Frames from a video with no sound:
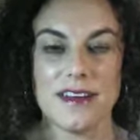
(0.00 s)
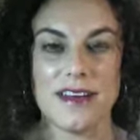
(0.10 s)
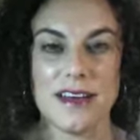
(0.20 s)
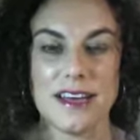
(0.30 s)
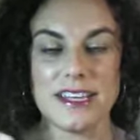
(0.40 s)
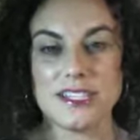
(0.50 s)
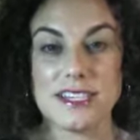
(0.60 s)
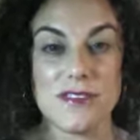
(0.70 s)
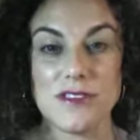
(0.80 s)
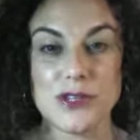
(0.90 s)
I
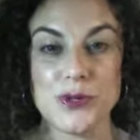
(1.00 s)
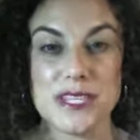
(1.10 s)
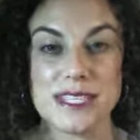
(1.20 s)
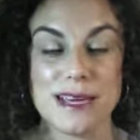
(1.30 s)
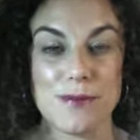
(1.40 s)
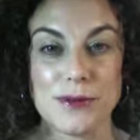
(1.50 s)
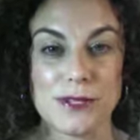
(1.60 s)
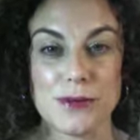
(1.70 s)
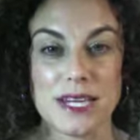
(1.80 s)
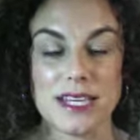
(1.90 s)
just gave you 2 examples
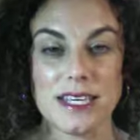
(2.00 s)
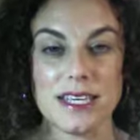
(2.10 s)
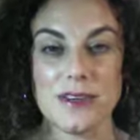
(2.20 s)
quickly.